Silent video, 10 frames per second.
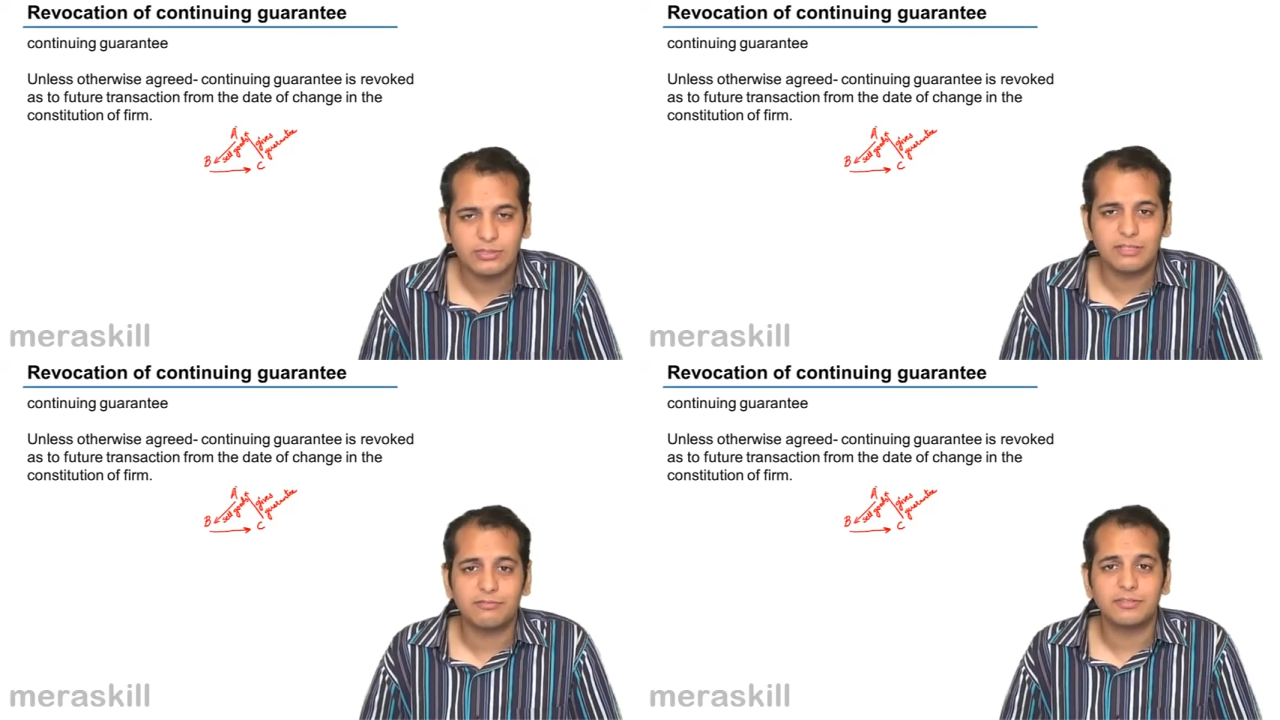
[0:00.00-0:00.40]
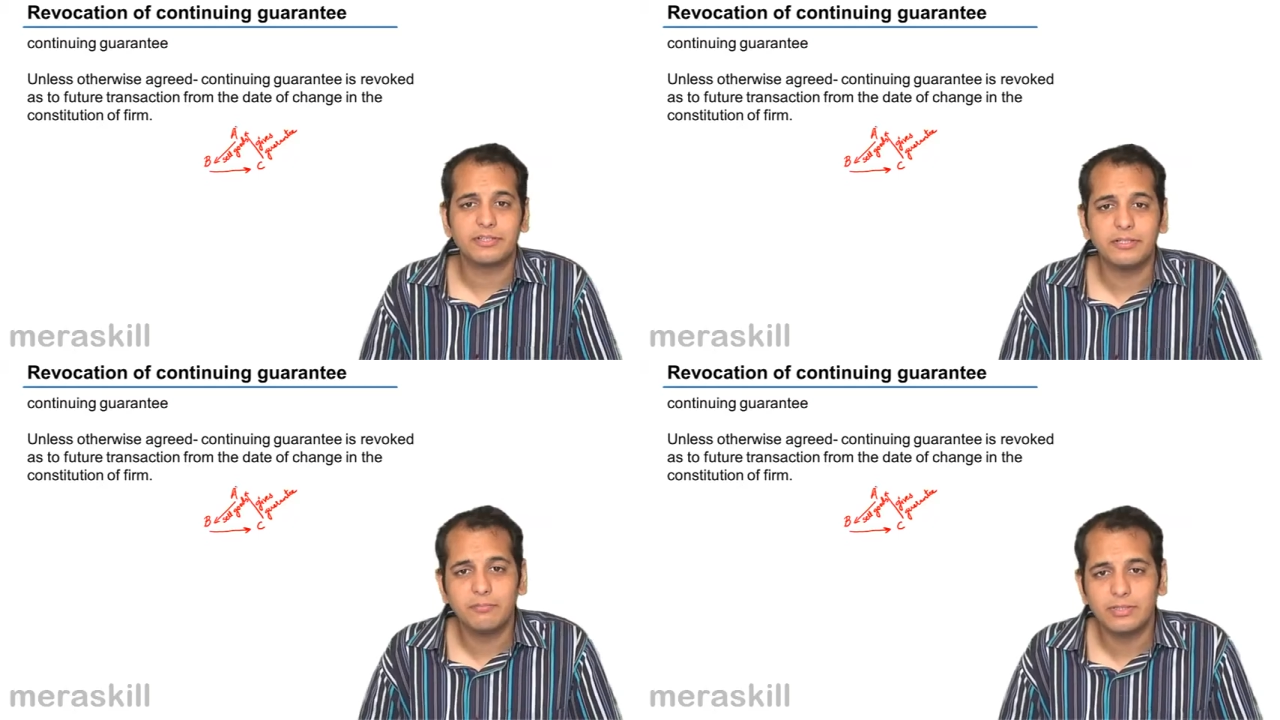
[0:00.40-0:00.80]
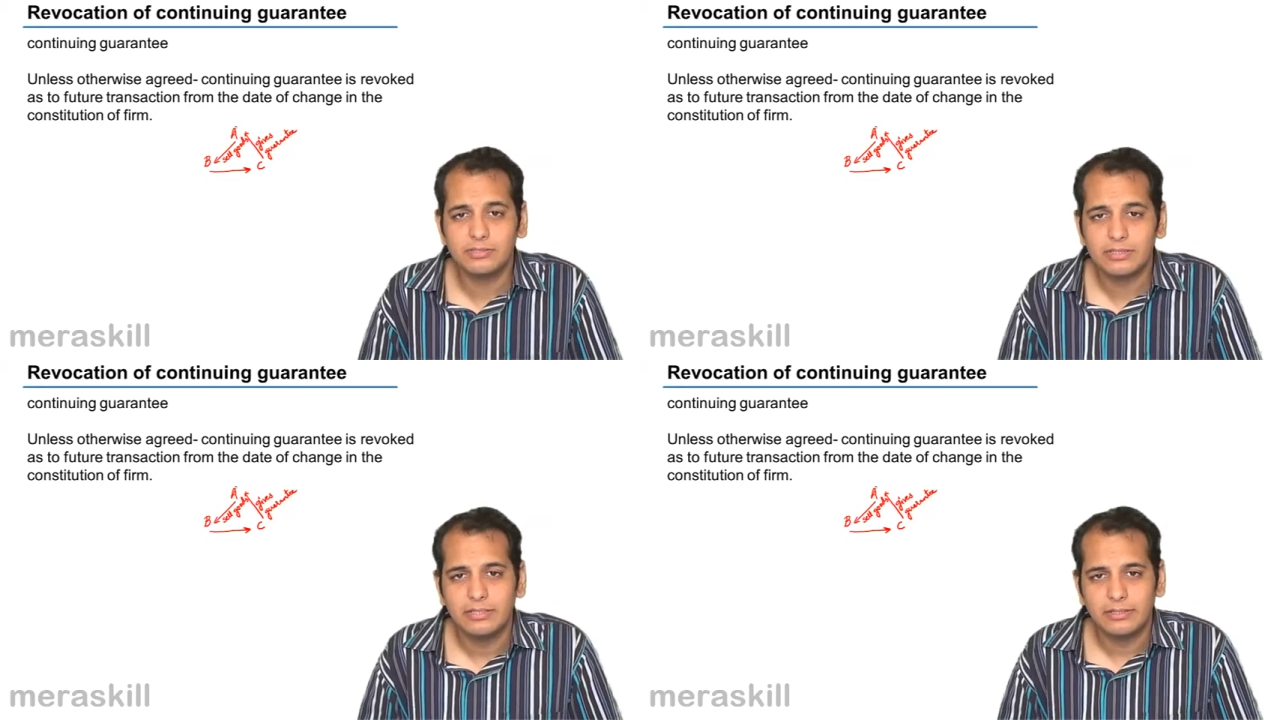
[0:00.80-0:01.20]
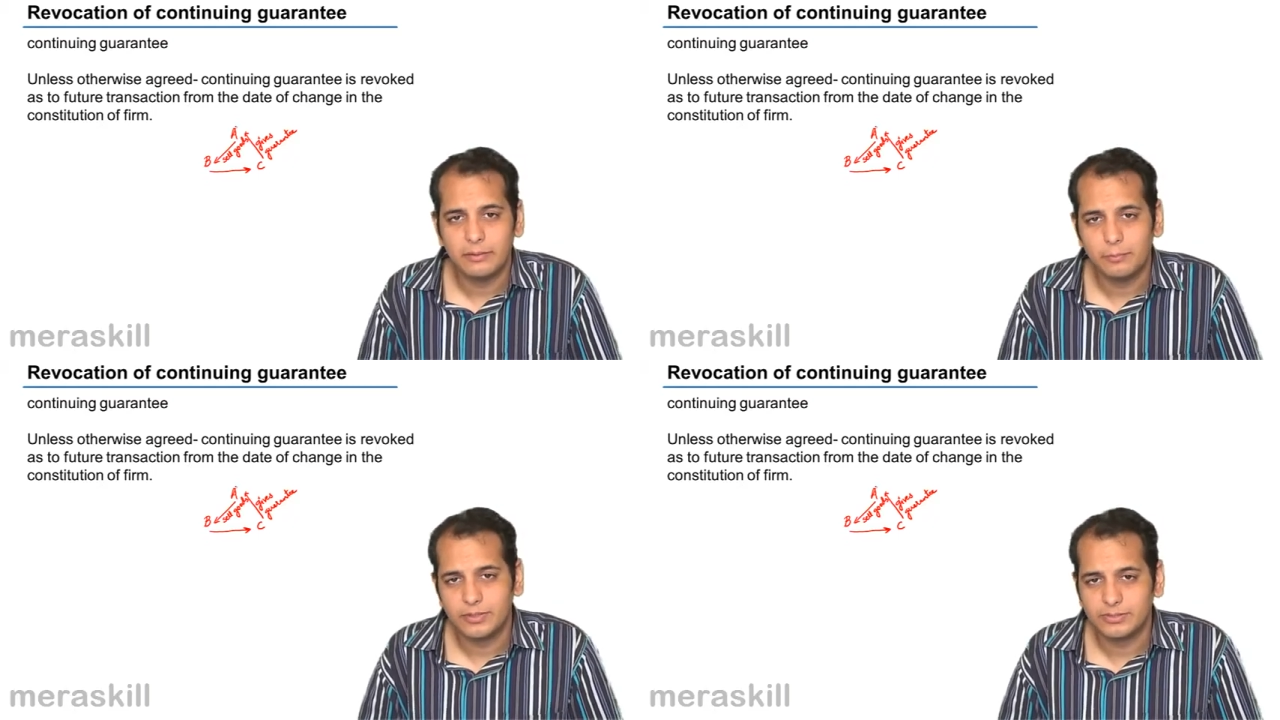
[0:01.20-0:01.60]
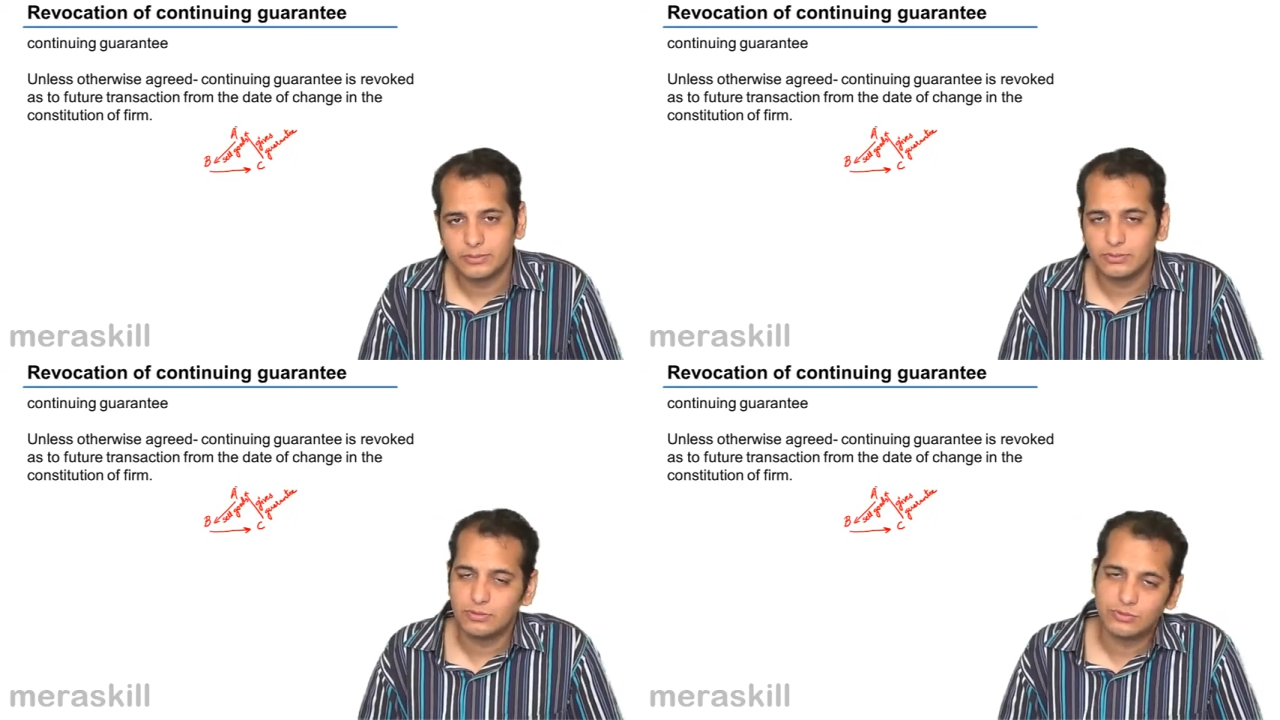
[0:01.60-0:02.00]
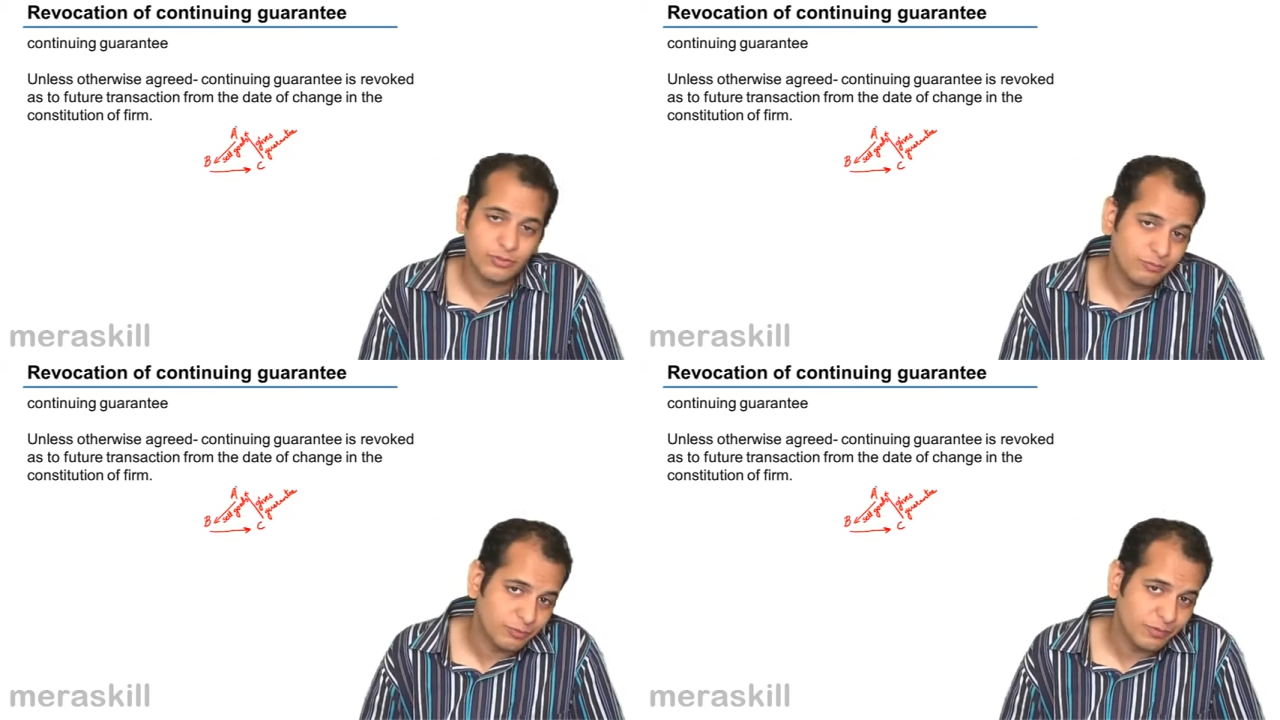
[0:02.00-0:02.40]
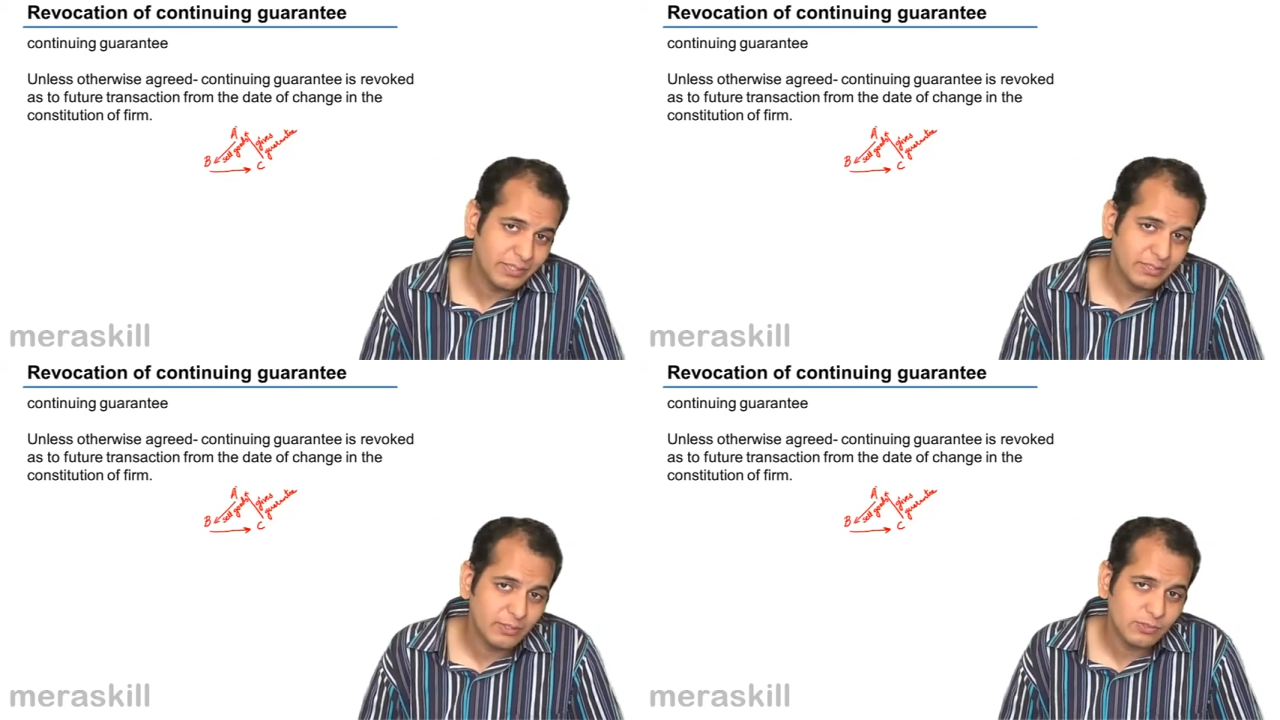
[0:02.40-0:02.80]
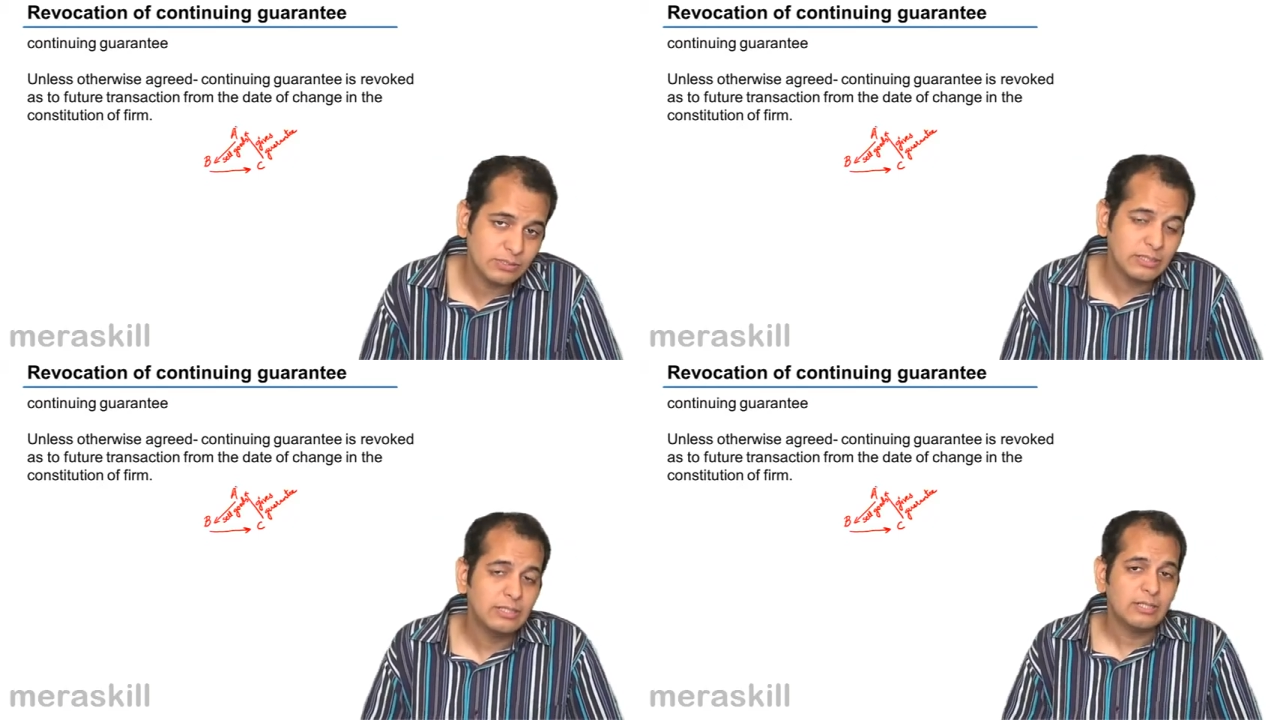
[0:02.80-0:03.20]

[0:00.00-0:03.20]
after 3 months he purchases goods of 15,000.